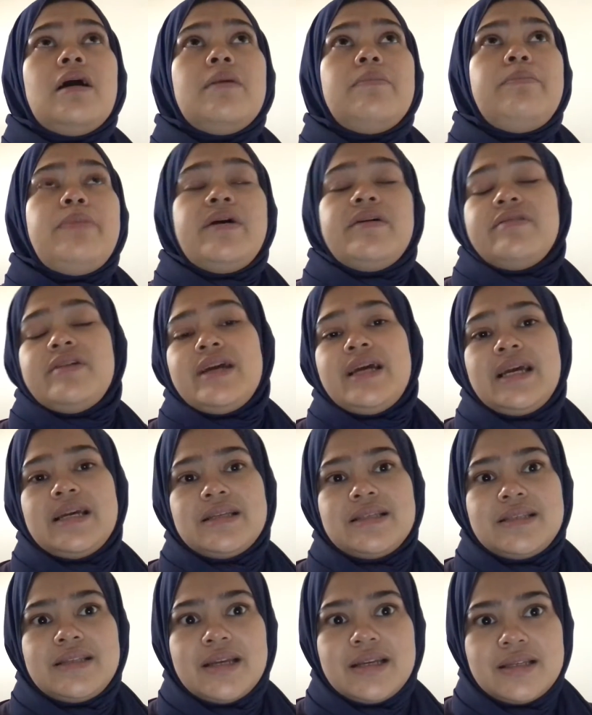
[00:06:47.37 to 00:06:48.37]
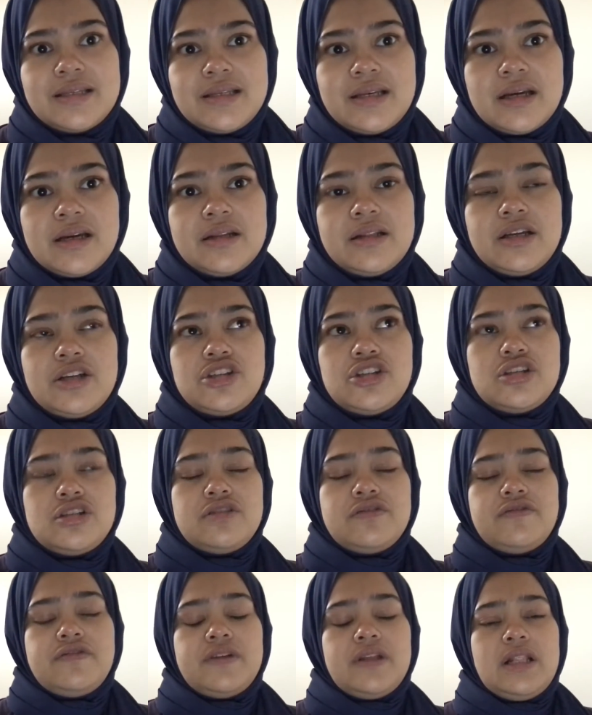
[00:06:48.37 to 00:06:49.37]
paraesthesia that
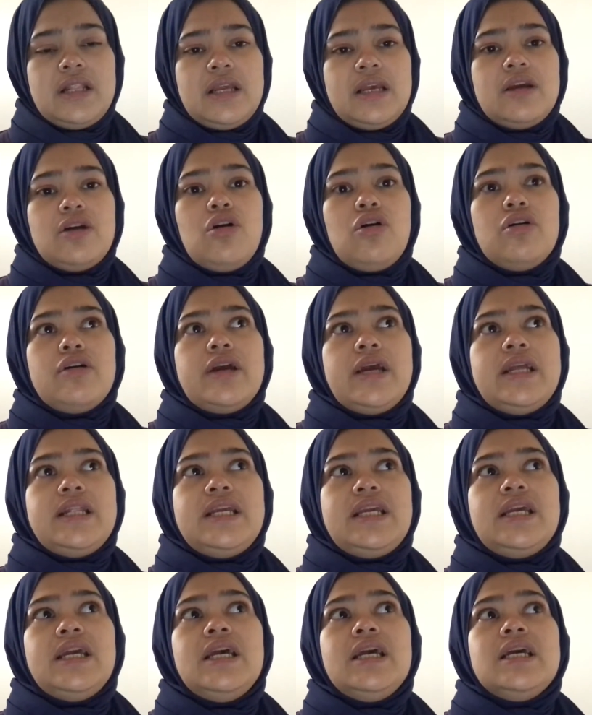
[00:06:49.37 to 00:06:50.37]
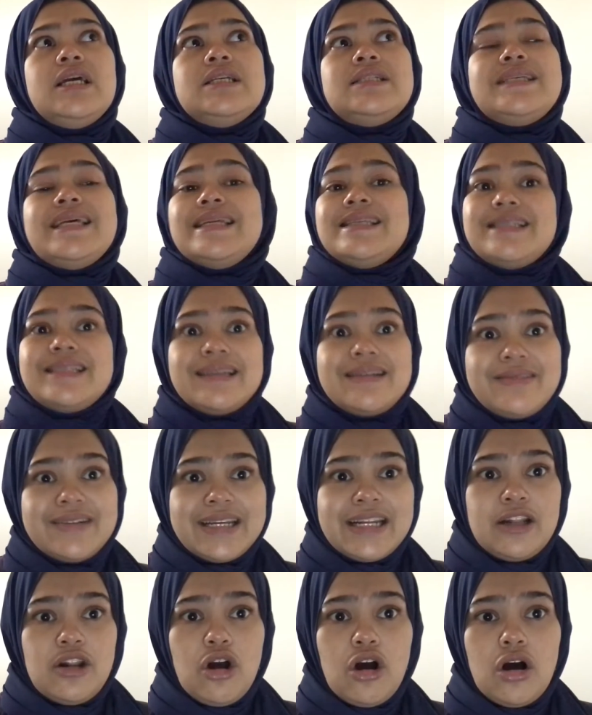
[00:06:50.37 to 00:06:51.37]
she's feeling, or any
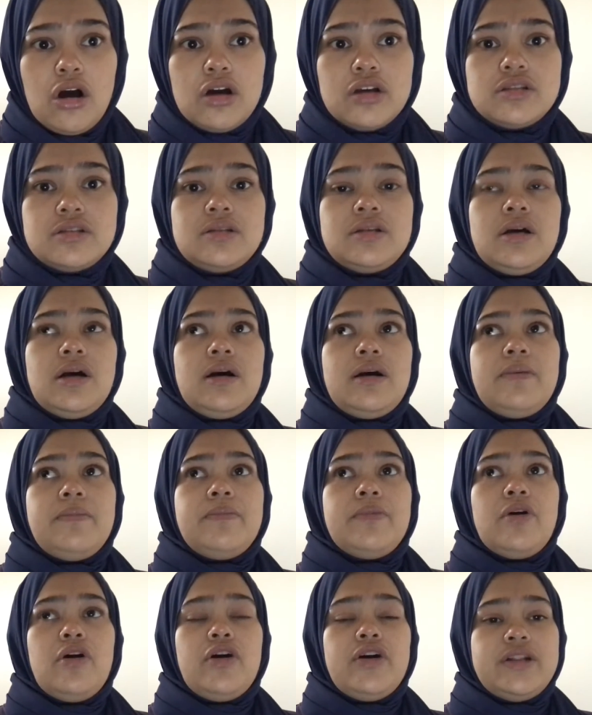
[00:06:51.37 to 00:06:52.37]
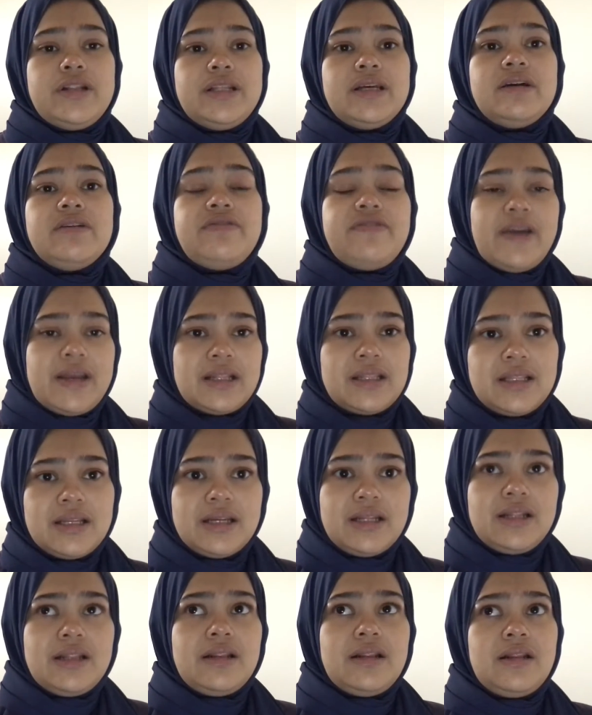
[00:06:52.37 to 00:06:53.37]
sensory loss on the
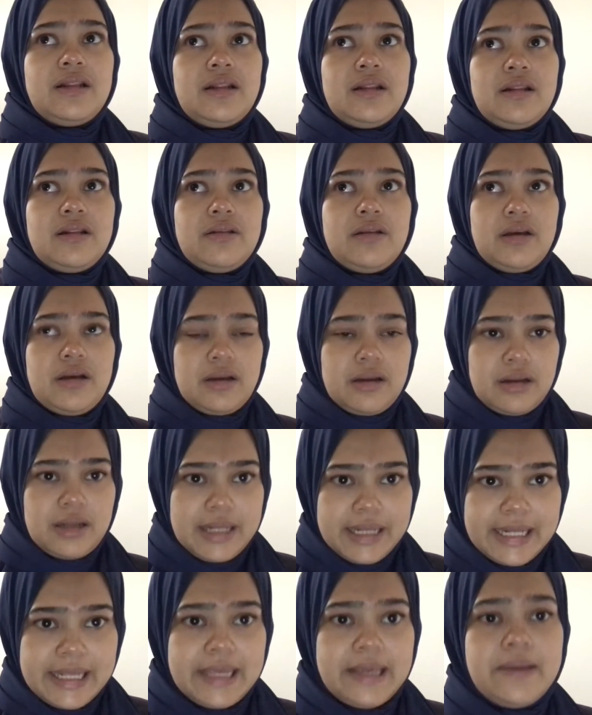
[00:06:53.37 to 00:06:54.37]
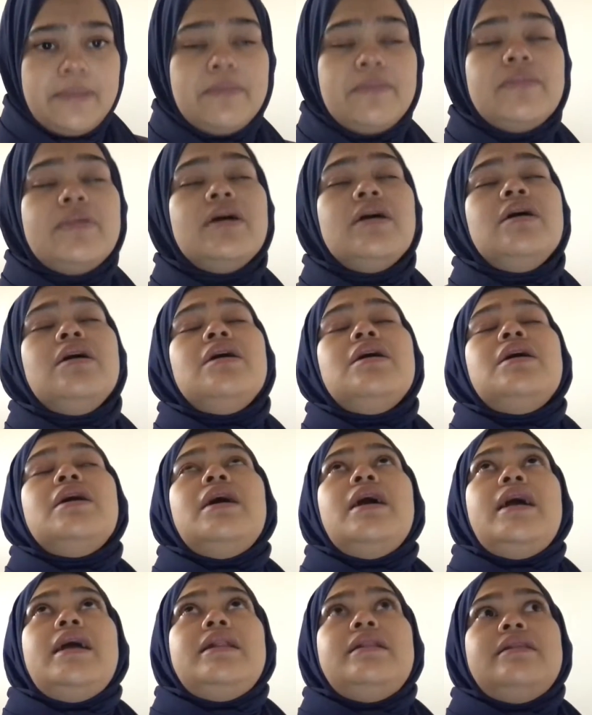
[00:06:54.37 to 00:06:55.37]
affected limb.
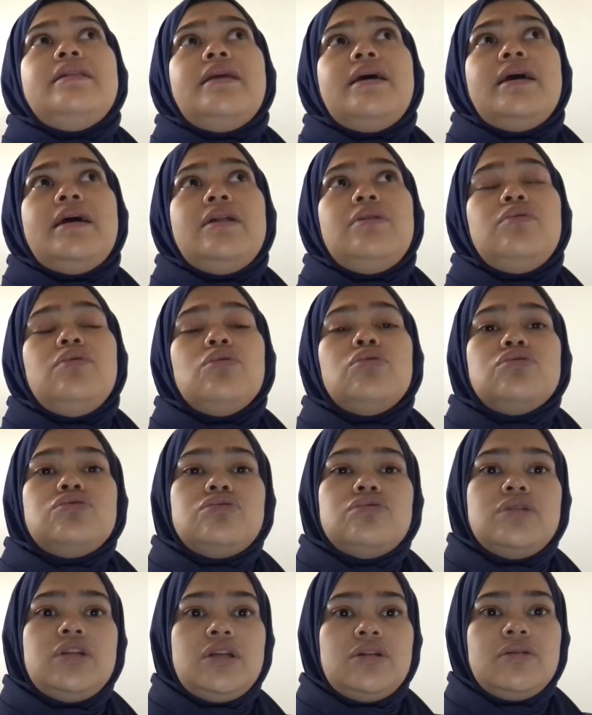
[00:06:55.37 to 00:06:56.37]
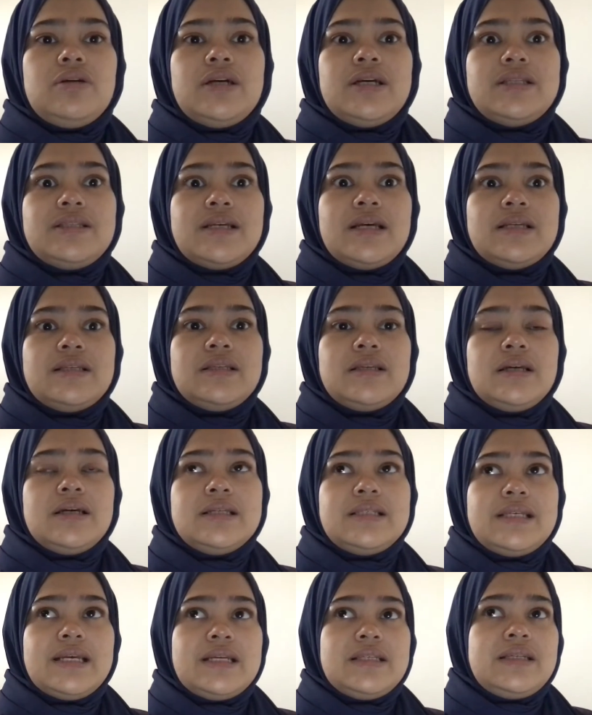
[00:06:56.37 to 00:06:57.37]
And then we also need to
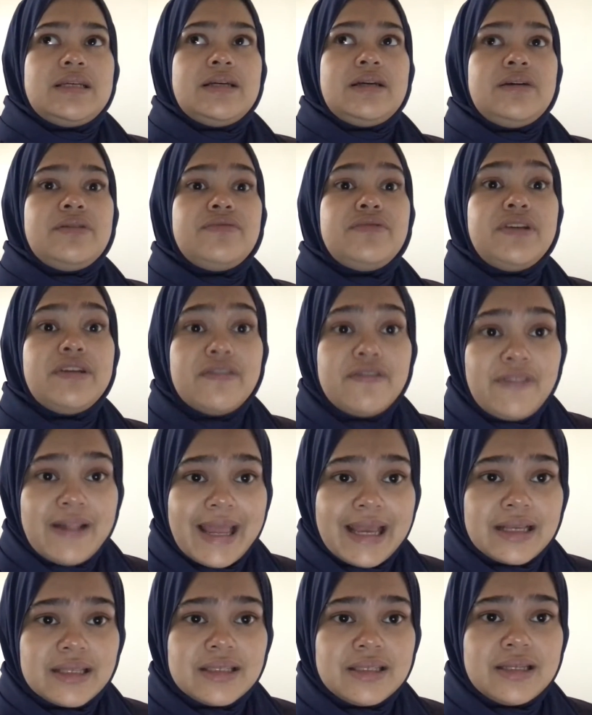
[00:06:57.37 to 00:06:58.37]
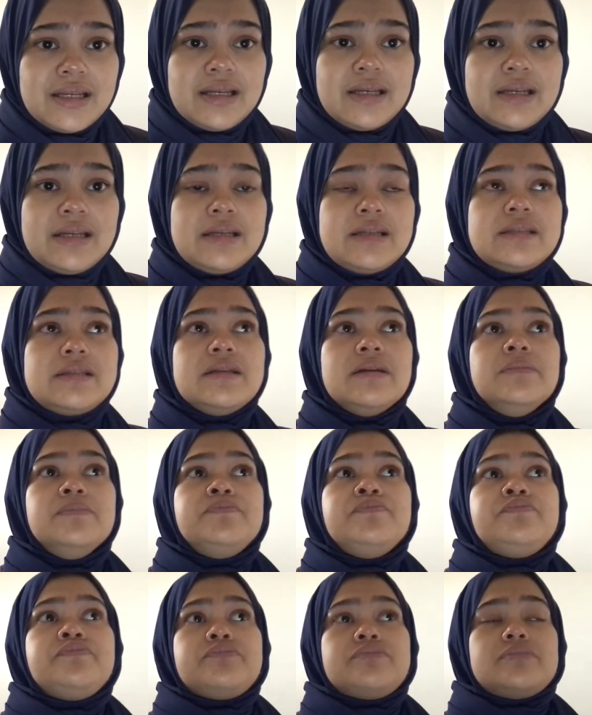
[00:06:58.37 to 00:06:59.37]
assess her reflexes,
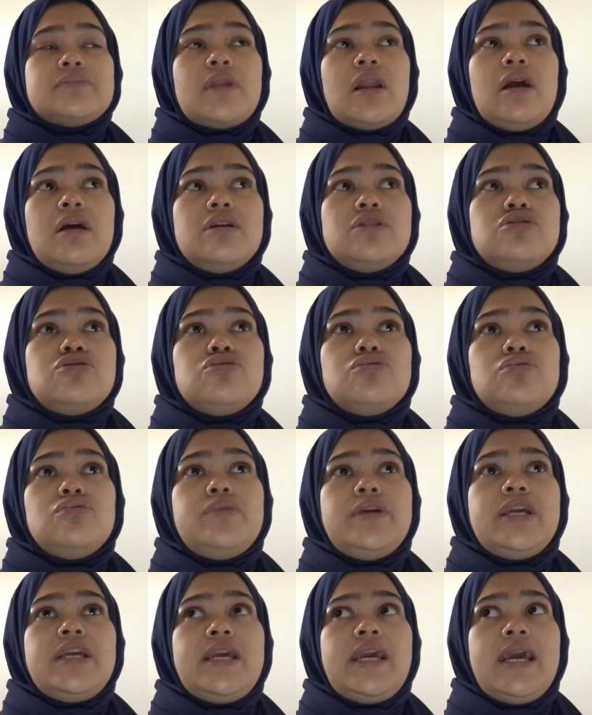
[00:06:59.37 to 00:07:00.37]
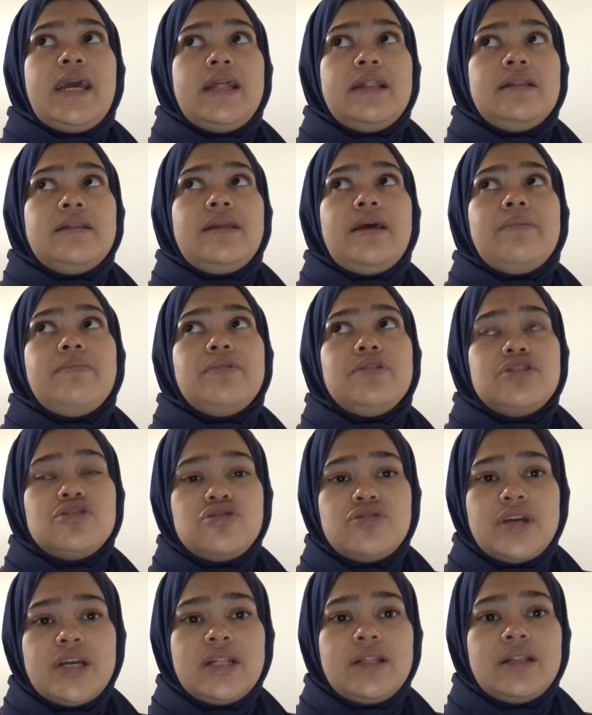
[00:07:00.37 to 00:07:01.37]
so we can demonstrate,